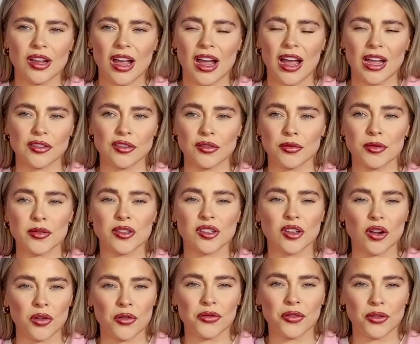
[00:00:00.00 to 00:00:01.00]
I just was
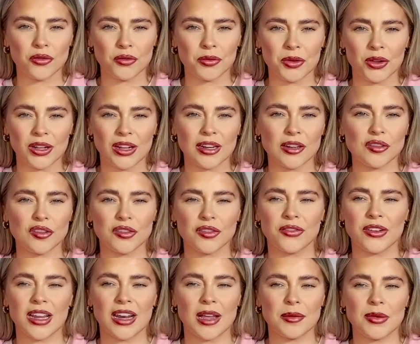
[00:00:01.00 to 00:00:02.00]
so vulnerable, and I just
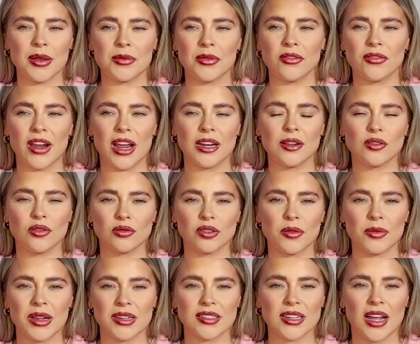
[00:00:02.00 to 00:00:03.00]
feel like people really took the
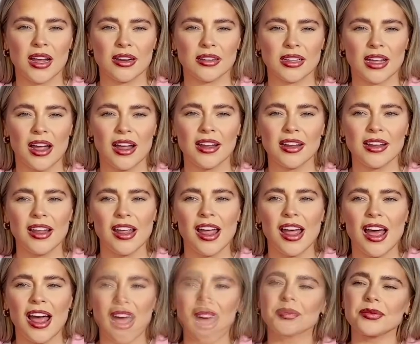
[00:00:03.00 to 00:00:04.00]
piss out of that.
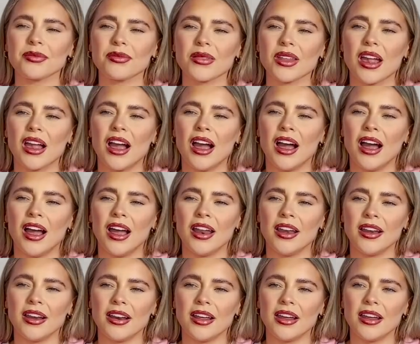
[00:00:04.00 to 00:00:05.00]

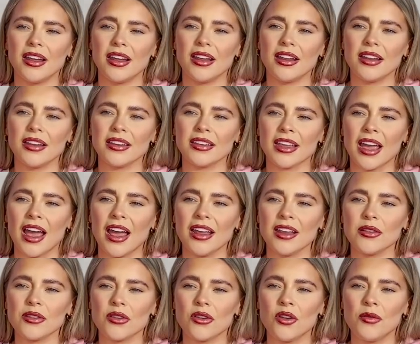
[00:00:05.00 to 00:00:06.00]
And yeah,
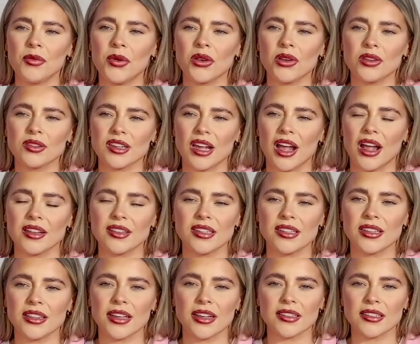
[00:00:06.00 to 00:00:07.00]
it all boiled down to
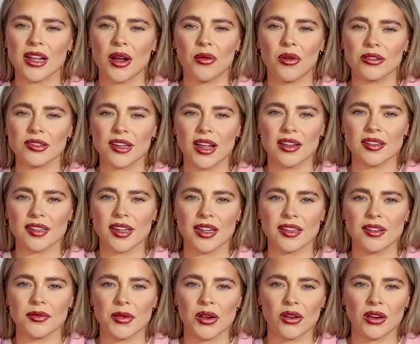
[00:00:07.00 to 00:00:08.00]
the things that was getting said
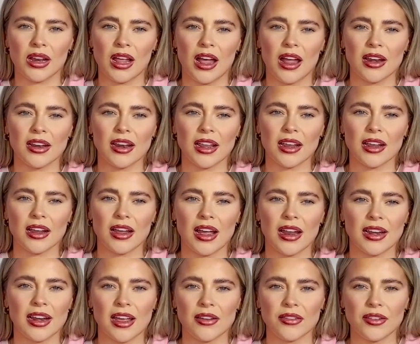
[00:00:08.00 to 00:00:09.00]
to me online. Like,
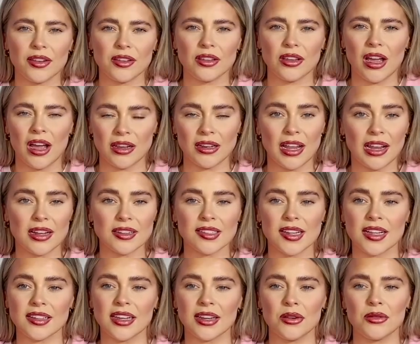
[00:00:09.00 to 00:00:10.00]
like I
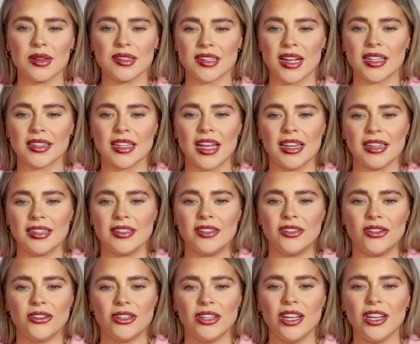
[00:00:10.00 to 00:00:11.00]
said, I always had that
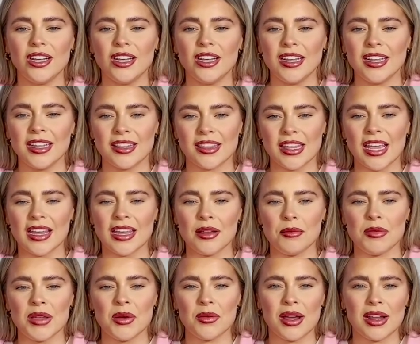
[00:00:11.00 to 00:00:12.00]
little thing in
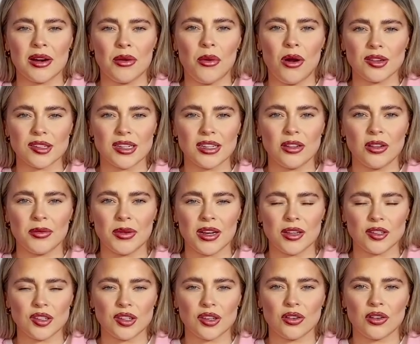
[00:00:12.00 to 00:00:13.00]
me where I was a little bit
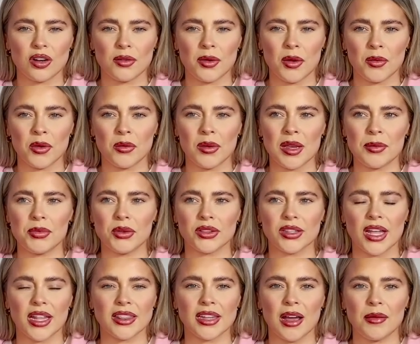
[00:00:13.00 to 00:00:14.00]
insecure about my weight, but
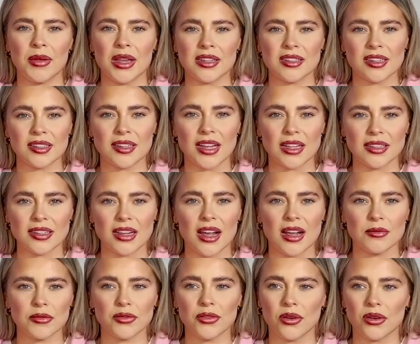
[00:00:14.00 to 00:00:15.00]
then that made it 10
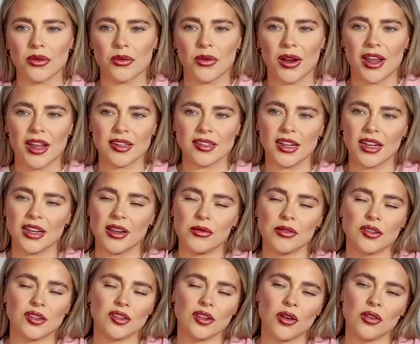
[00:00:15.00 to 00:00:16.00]
times fucking worse. Like, it
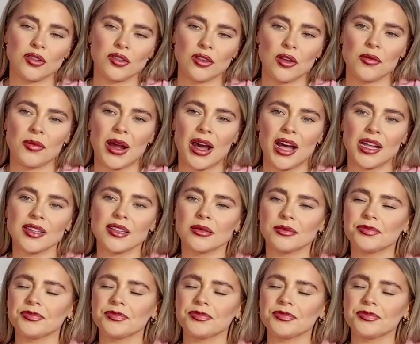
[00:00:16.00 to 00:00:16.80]
was so, so bad.